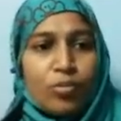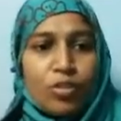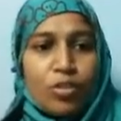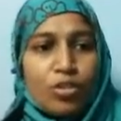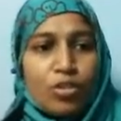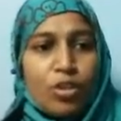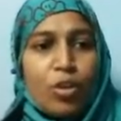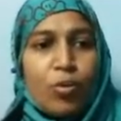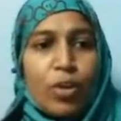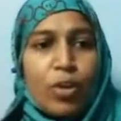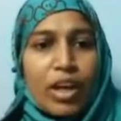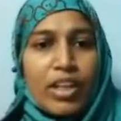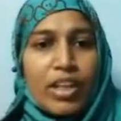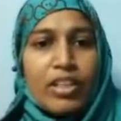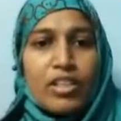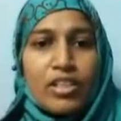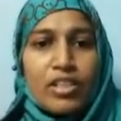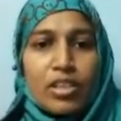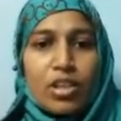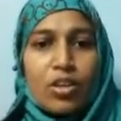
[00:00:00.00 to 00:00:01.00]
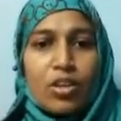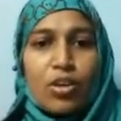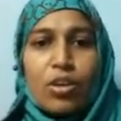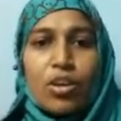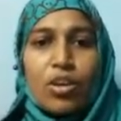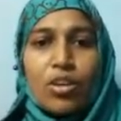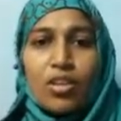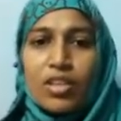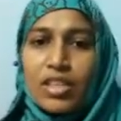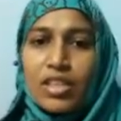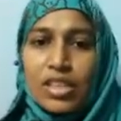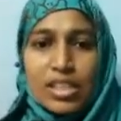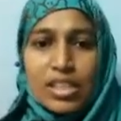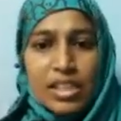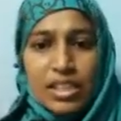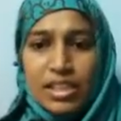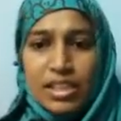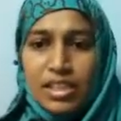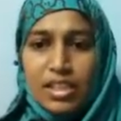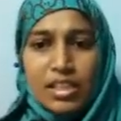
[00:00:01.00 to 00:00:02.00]
So
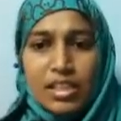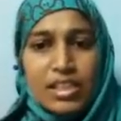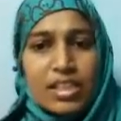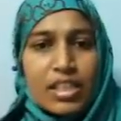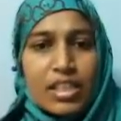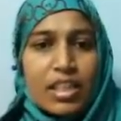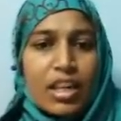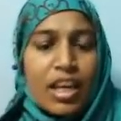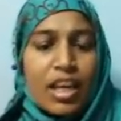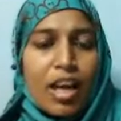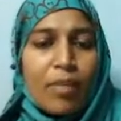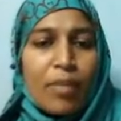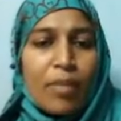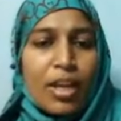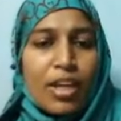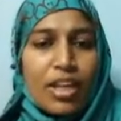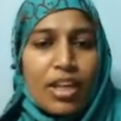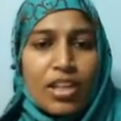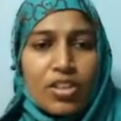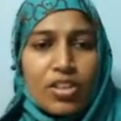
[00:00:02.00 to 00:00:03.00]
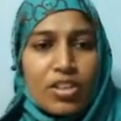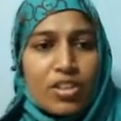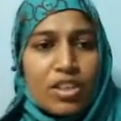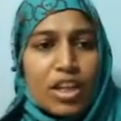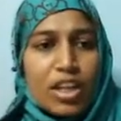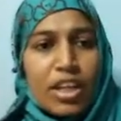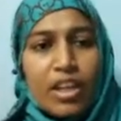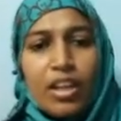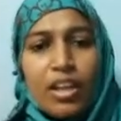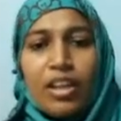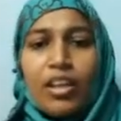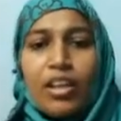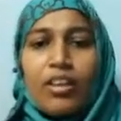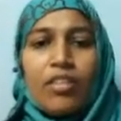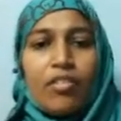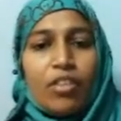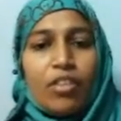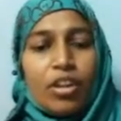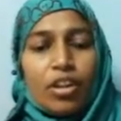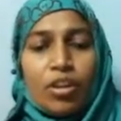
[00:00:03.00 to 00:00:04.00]
106. Is it clear, my dear children?
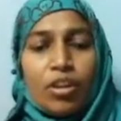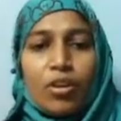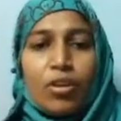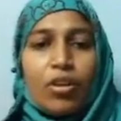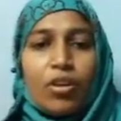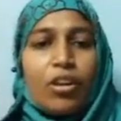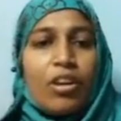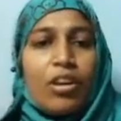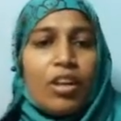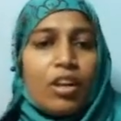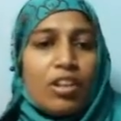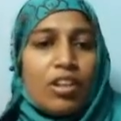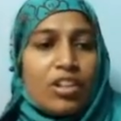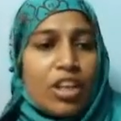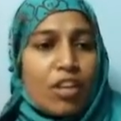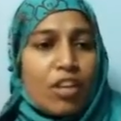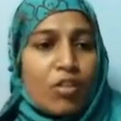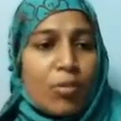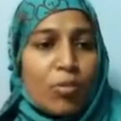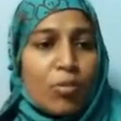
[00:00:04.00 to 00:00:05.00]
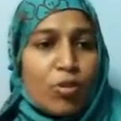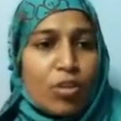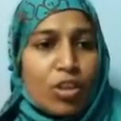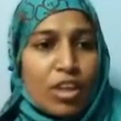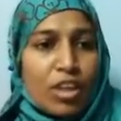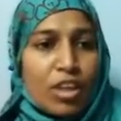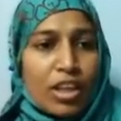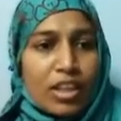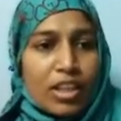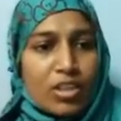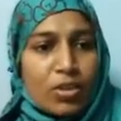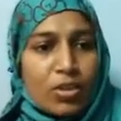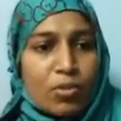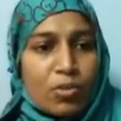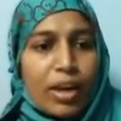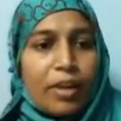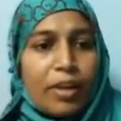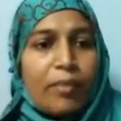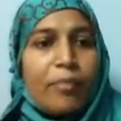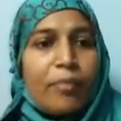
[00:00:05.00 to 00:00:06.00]
Very good. Now shall we move to the next
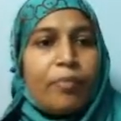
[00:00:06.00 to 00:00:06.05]
one?